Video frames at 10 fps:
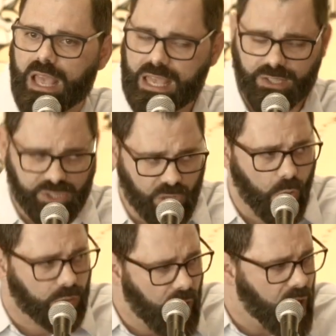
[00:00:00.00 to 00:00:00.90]
He
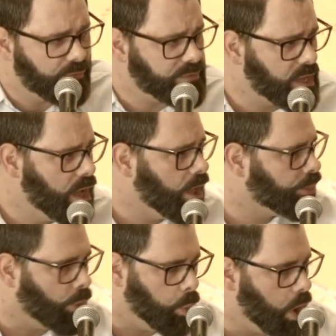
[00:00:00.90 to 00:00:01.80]
so loved
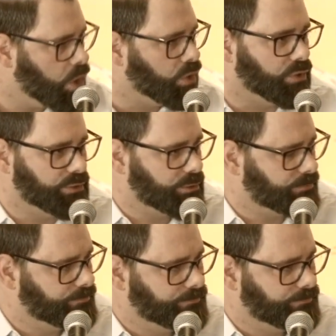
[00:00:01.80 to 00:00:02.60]
the world,